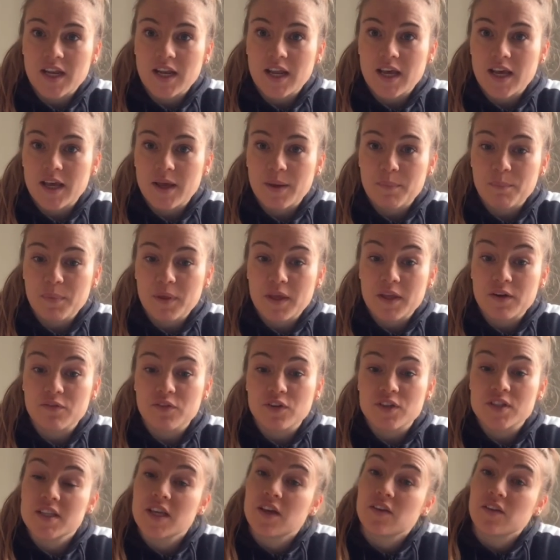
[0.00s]
I played for
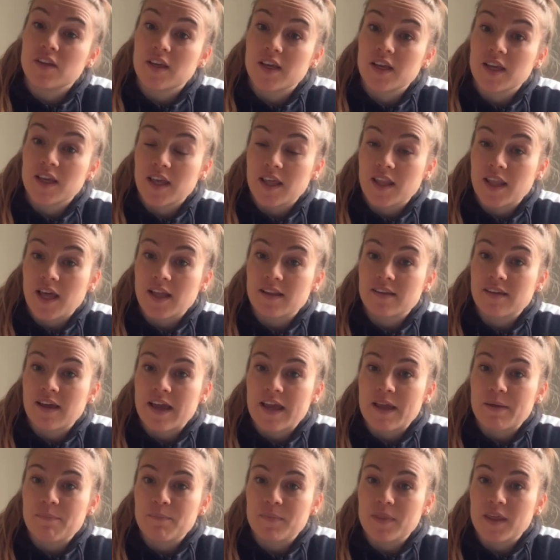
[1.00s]
Celtic at that
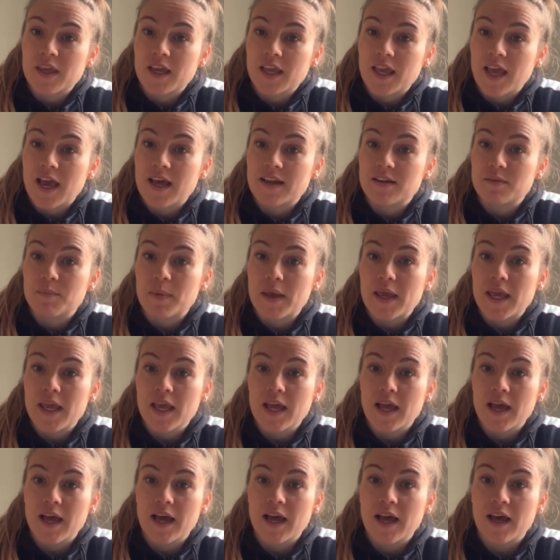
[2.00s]
time, the academy,
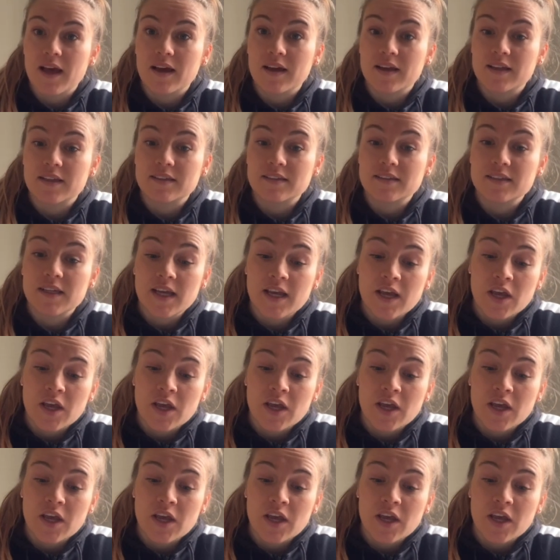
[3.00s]
and